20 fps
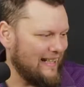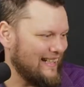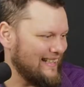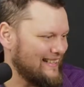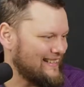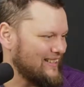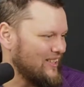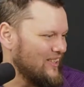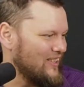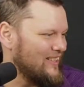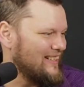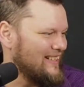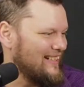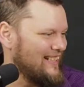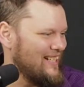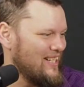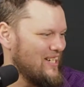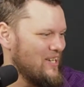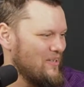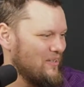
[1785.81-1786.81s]
So
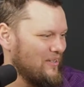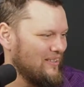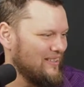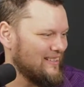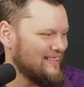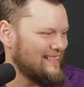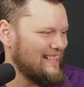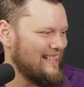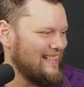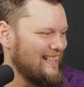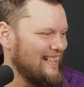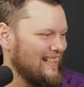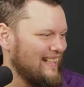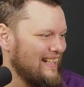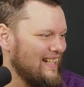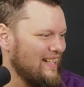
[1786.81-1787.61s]
we'll see.